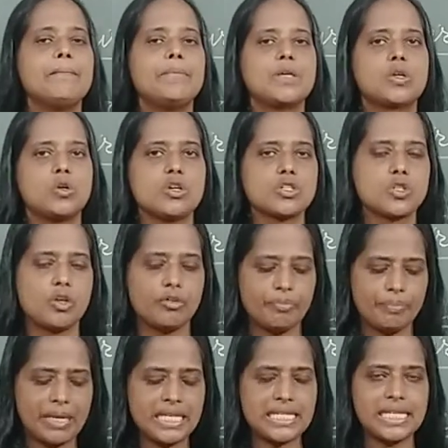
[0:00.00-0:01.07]
because of
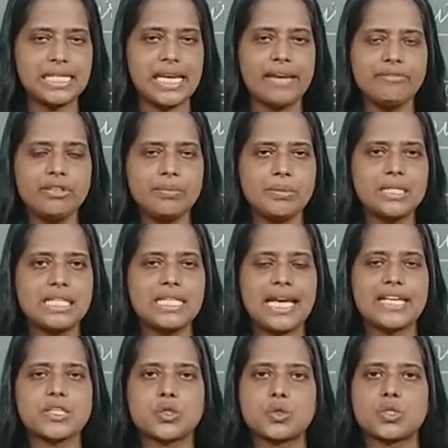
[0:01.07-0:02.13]
maintaining. Everybody
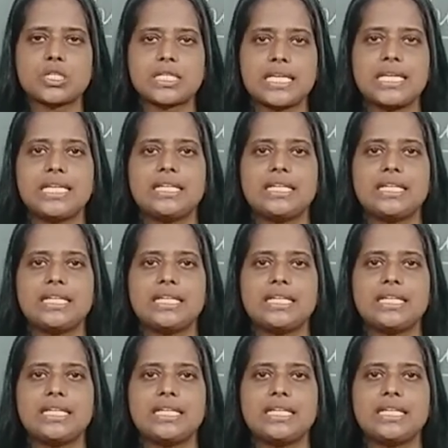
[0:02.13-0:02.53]
likes to stay